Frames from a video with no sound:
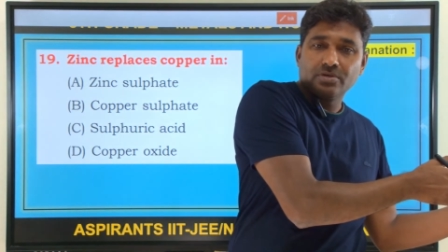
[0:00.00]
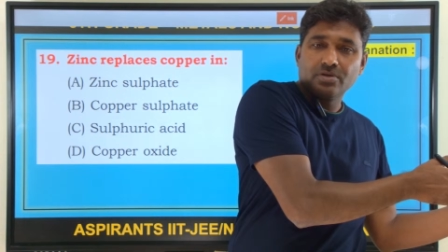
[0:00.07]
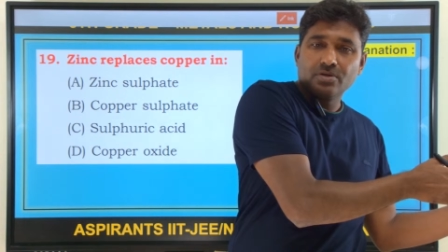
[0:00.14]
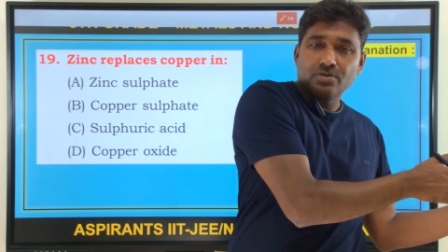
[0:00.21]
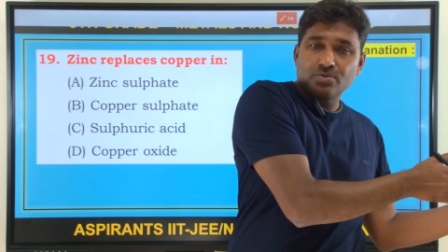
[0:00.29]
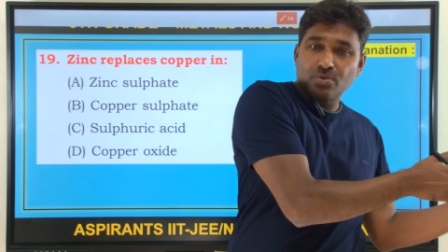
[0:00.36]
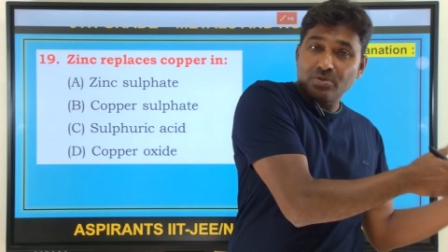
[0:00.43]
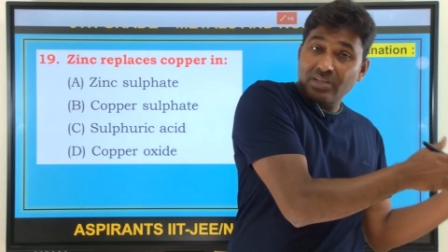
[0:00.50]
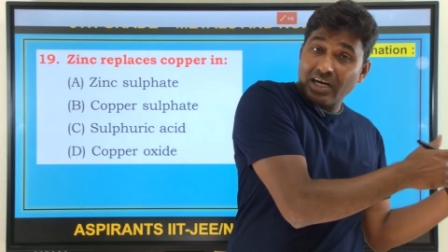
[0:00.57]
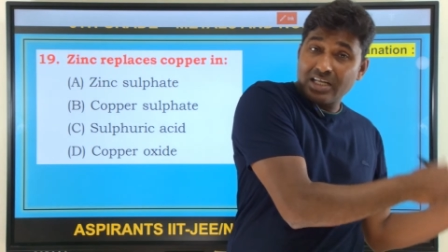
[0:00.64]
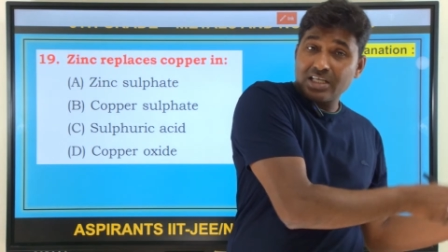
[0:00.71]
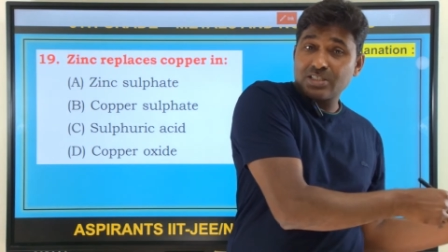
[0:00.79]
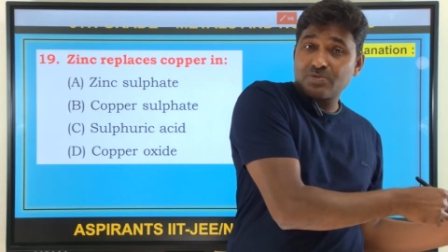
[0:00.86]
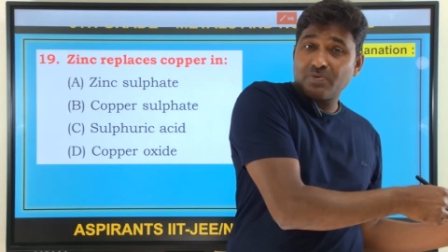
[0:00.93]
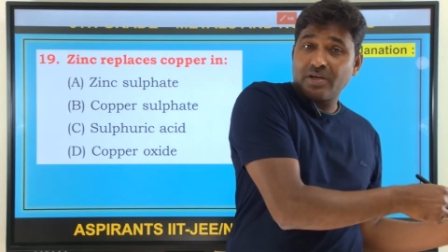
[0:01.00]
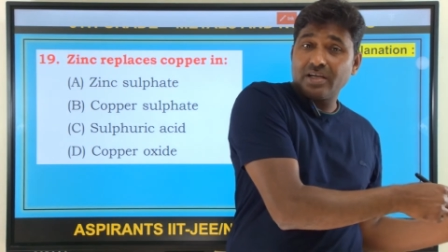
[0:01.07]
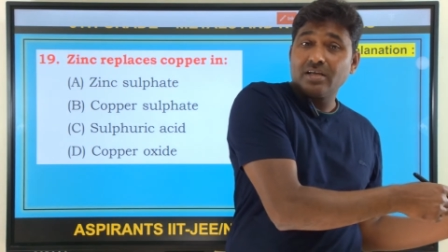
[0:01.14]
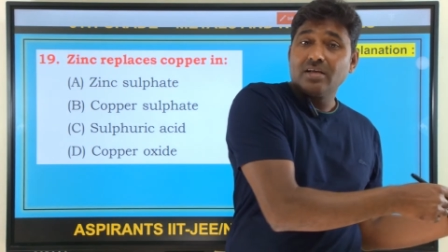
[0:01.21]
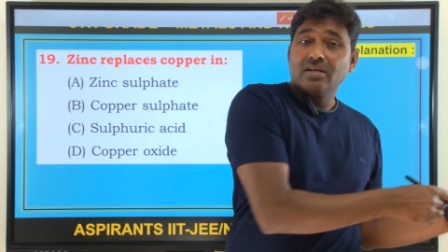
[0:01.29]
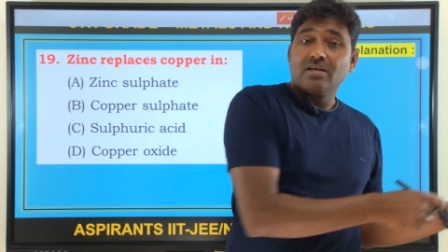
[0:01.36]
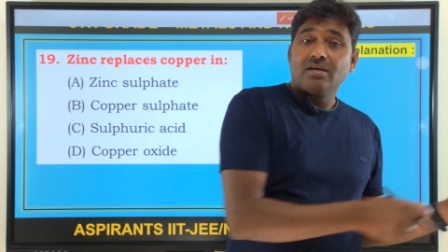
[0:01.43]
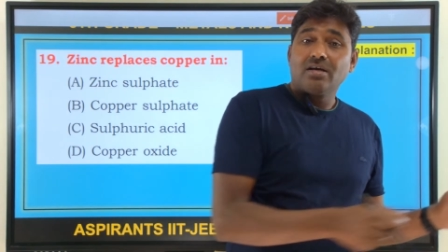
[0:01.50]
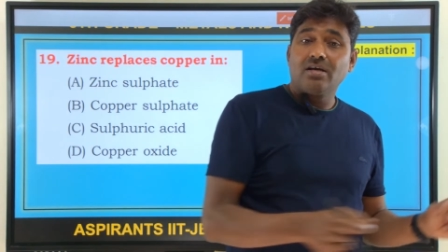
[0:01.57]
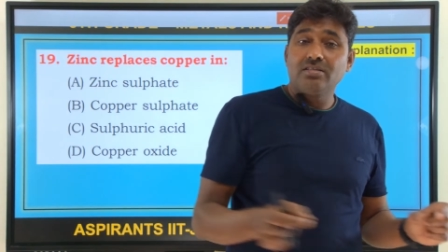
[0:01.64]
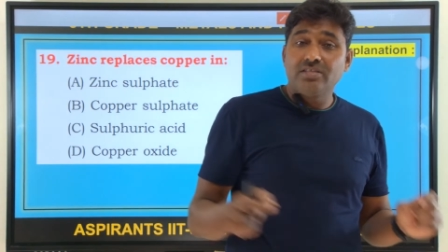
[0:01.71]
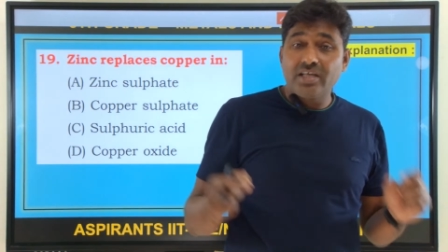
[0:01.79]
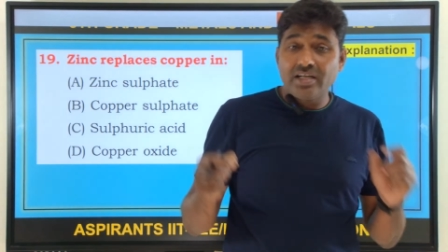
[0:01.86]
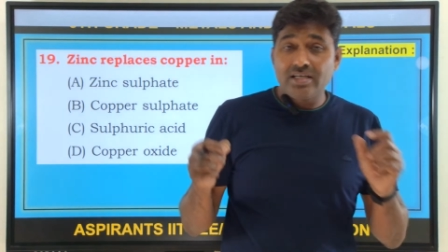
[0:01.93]
So that is why
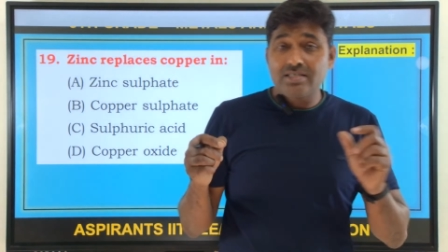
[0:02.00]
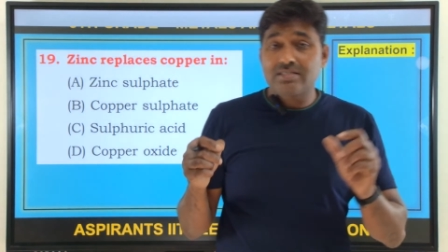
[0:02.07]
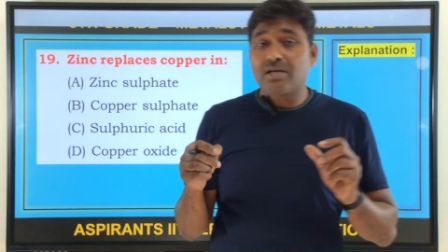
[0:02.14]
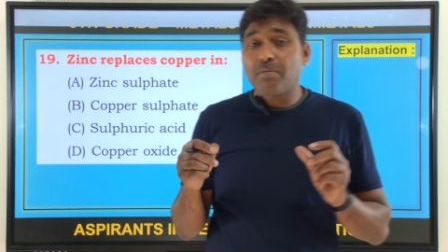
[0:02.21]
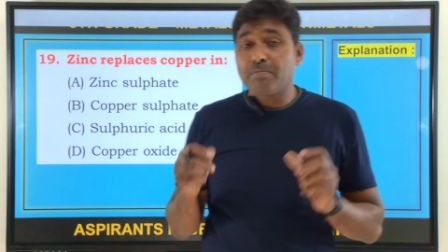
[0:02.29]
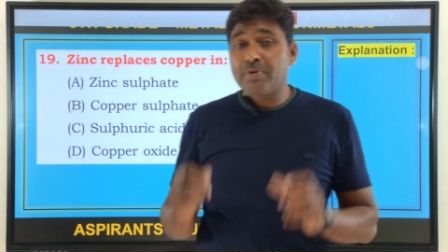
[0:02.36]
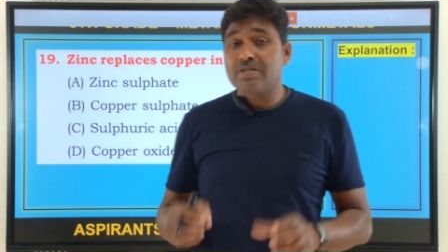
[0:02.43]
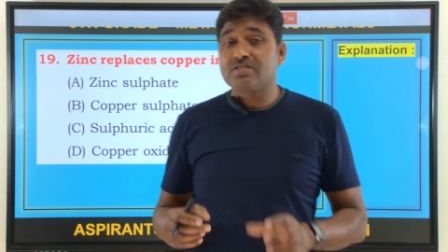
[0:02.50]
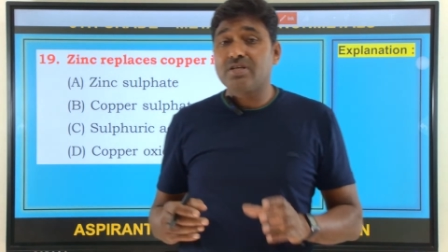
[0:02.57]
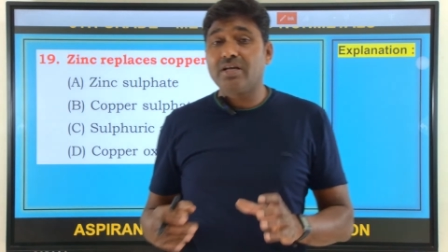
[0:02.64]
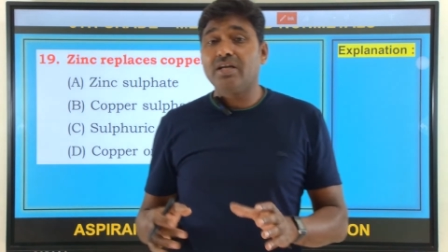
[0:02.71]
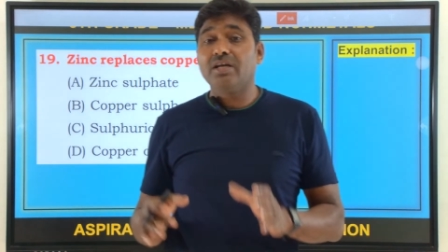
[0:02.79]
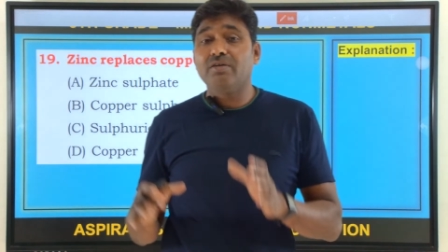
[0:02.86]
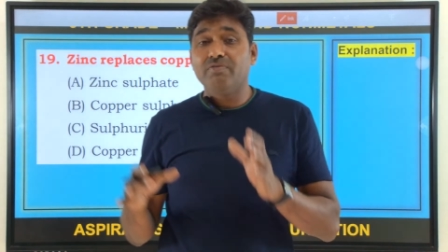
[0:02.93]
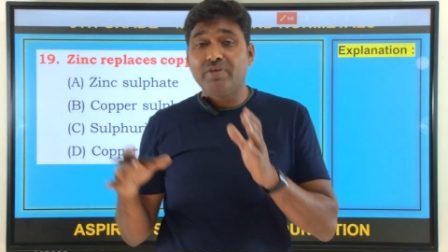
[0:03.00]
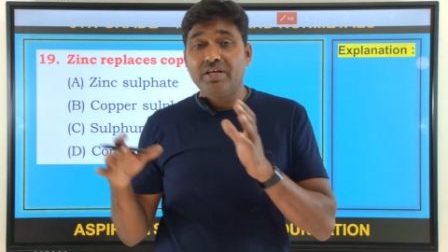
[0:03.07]
there is compulsory,